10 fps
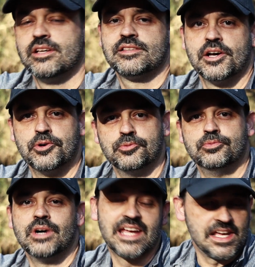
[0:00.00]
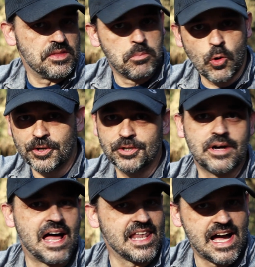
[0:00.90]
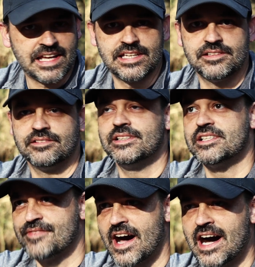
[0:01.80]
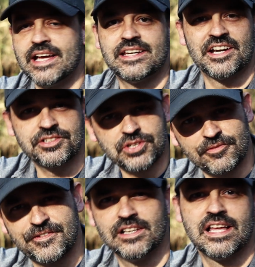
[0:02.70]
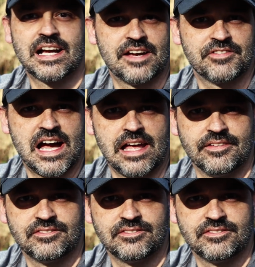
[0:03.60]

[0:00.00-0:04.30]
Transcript: So again, the Boreal, I like it. It's fine. I just don't feel like I've got